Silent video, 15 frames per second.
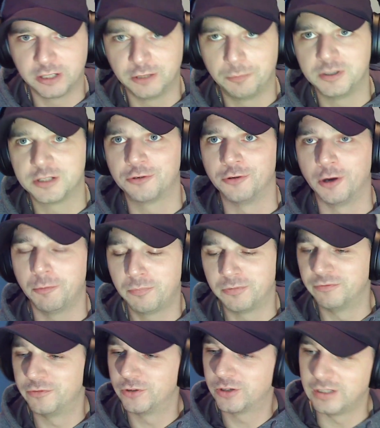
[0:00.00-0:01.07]
up his crop
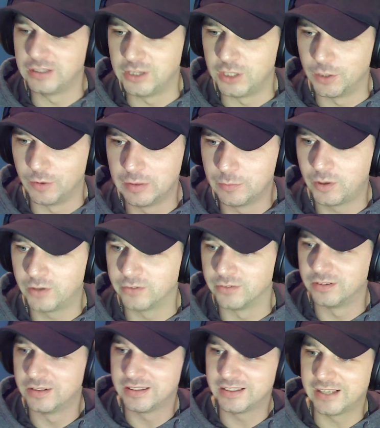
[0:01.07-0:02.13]
and fucking doing
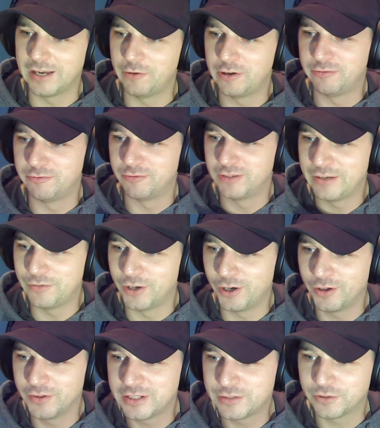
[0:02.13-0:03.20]
one. Get rid, leaving
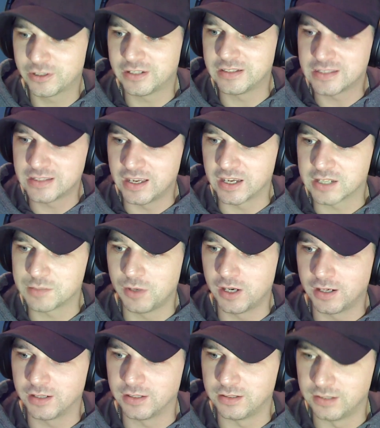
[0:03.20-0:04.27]
all these fucking snakes
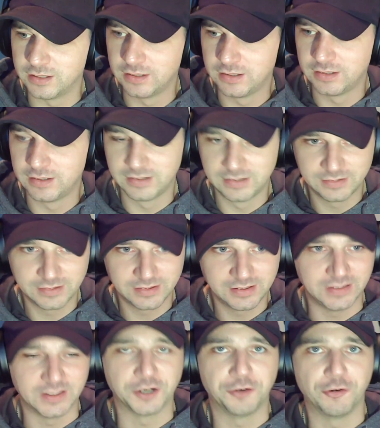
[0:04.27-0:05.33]
behind
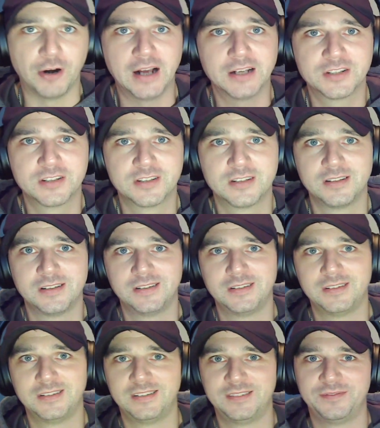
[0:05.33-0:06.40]
in the grass.
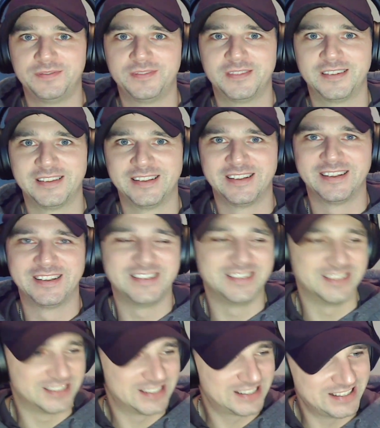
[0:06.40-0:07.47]

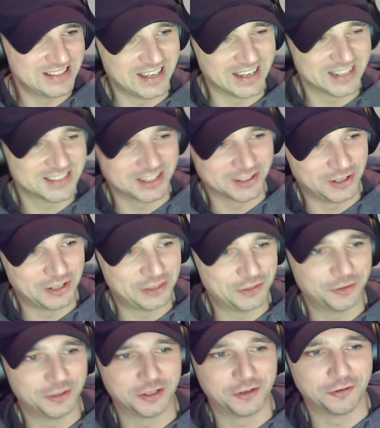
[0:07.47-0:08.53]
The snakes are going
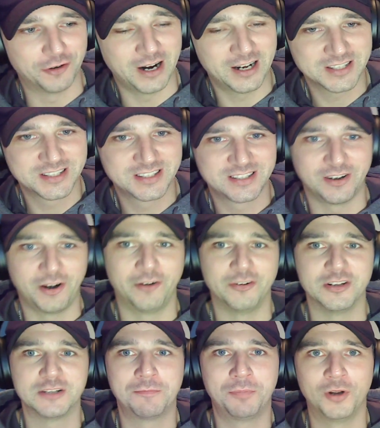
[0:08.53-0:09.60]
through the grass or
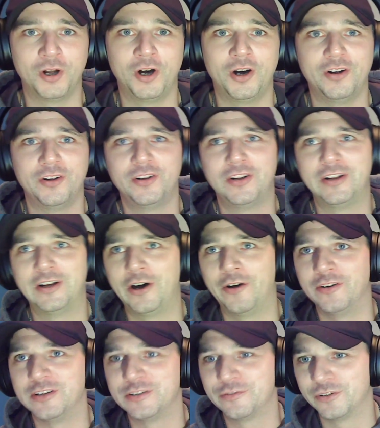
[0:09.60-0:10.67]
his plot
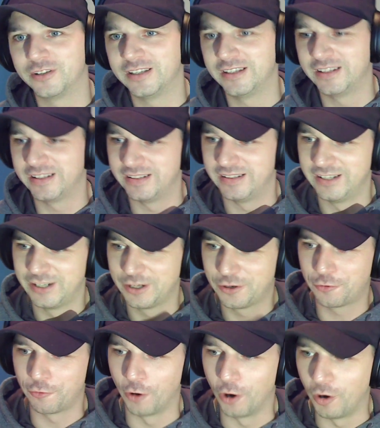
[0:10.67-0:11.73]
or his fucking
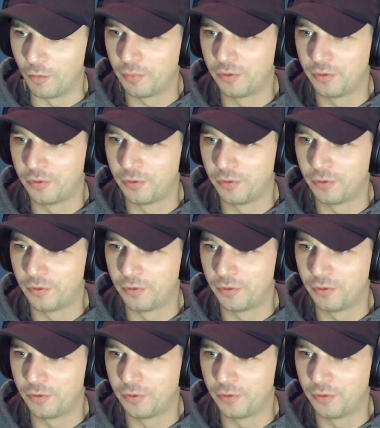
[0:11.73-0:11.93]
crop.